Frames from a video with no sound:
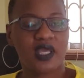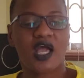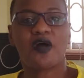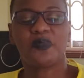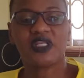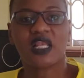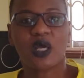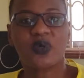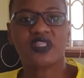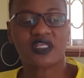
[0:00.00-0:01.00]
I've been
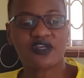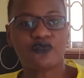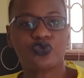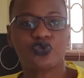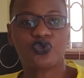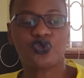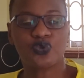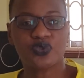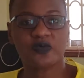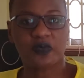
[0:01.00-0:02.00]
allowing the devil to
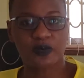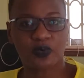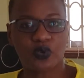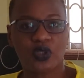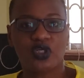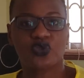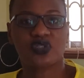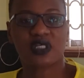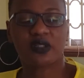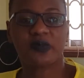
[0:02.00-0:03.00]
use people to
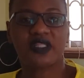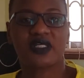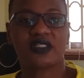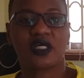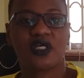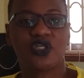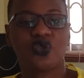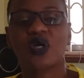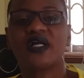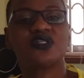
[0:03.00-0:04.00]
tell me that you
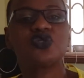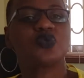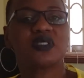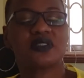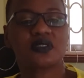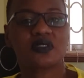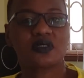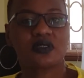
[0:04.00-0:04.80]
can't do this.